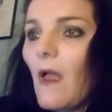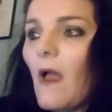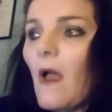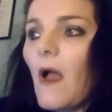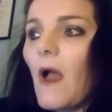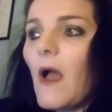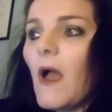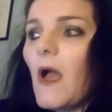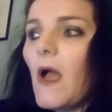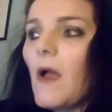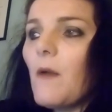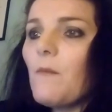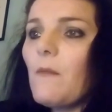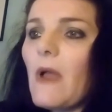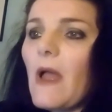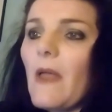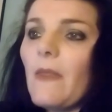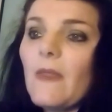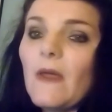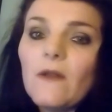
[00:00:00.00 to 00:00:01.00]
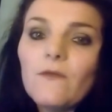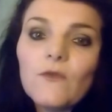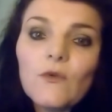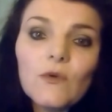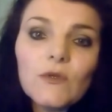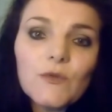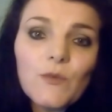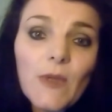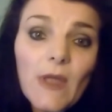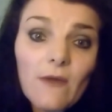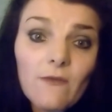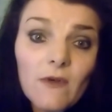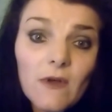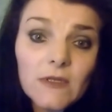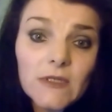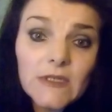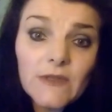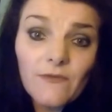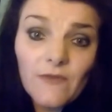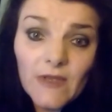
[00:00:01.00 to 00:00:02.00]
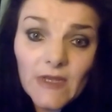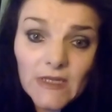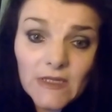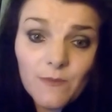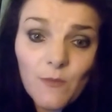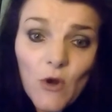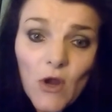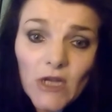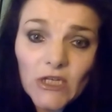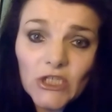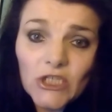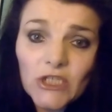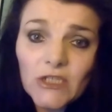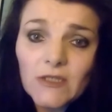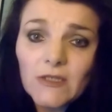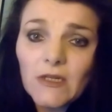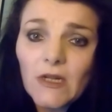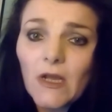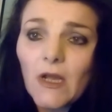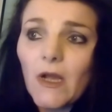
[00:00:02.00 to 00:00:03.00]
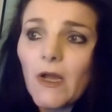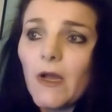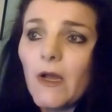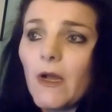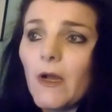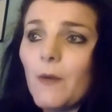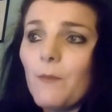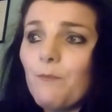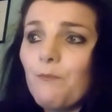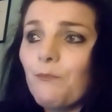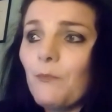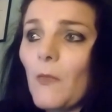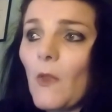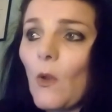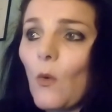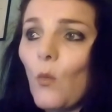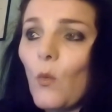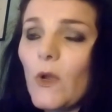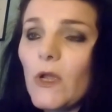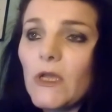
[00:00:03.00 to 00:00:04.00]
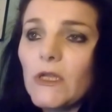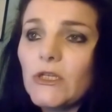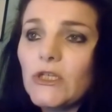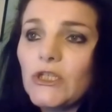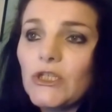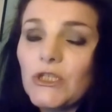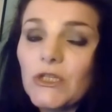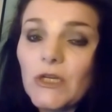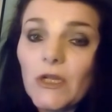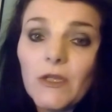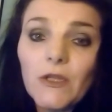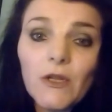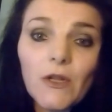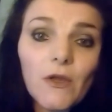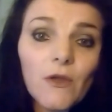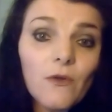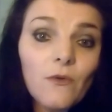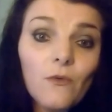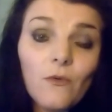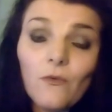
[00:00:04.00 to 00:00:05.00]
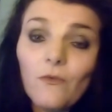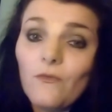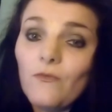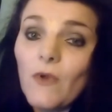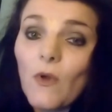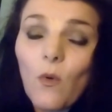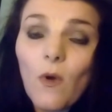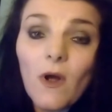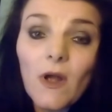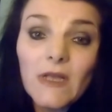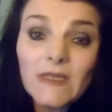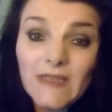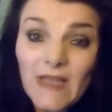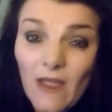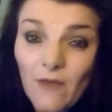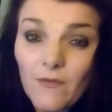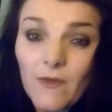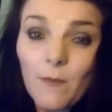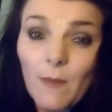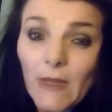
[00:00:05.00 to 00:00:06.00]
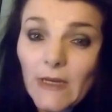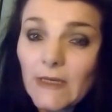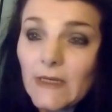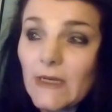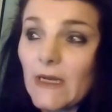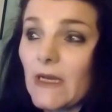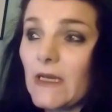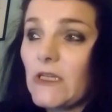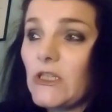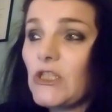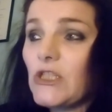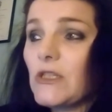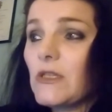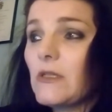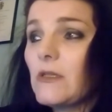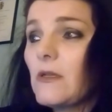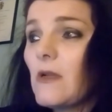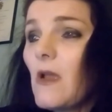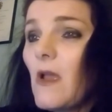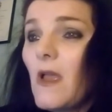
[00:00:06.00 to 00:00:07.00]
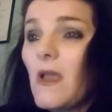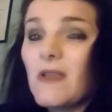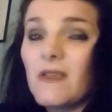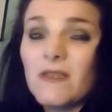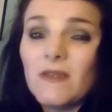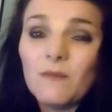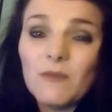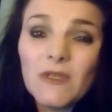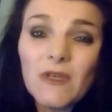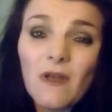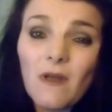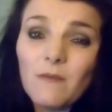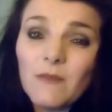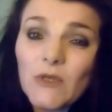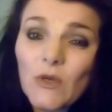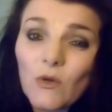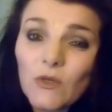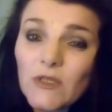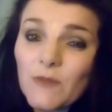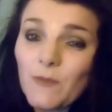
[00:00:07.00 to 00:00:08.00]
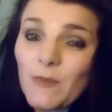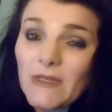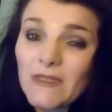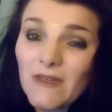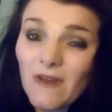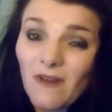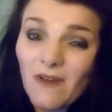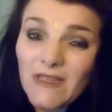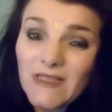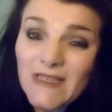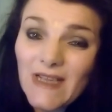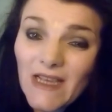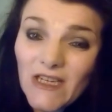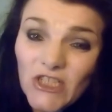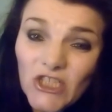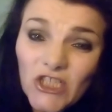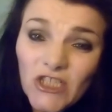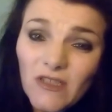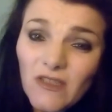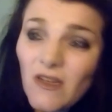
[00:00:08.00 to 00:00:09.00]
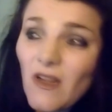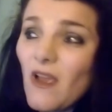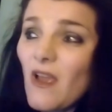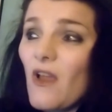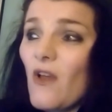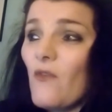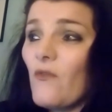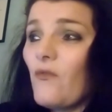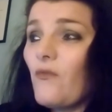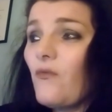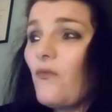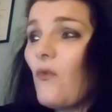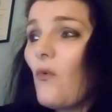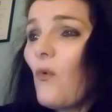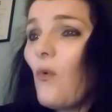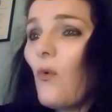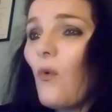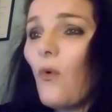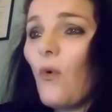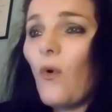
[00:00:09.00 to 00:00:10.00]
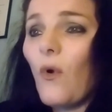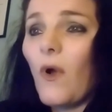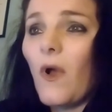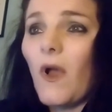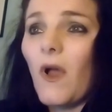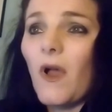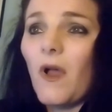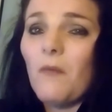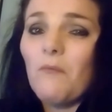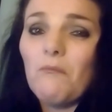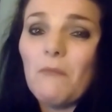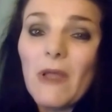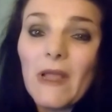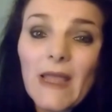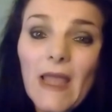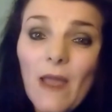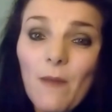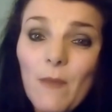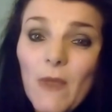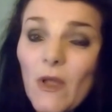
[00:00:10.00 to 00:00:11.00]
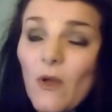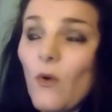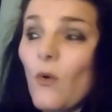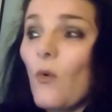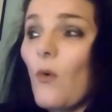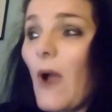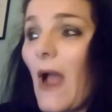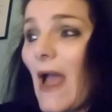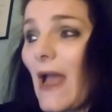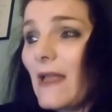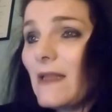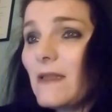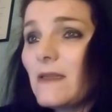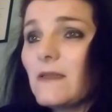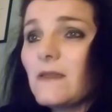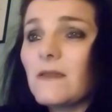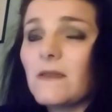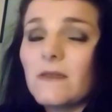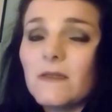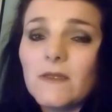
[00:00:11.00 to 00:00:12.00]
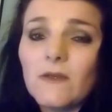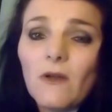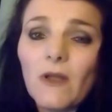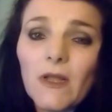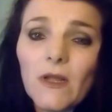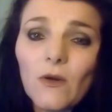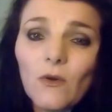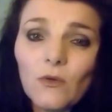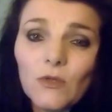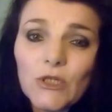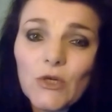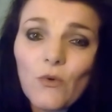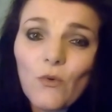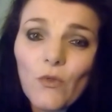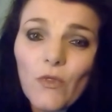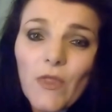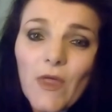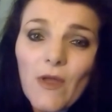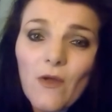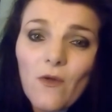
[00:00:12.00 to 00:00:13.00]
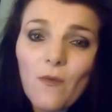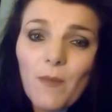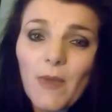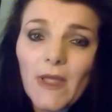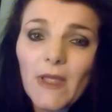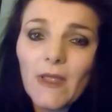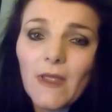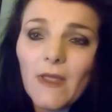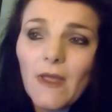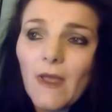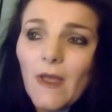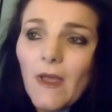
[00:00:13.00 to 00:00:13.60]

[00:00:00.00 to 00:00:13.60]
And then, of course, we have our severe depression, which, requires heavy medication, sometimes hospitalization for chemical and psychological therapy.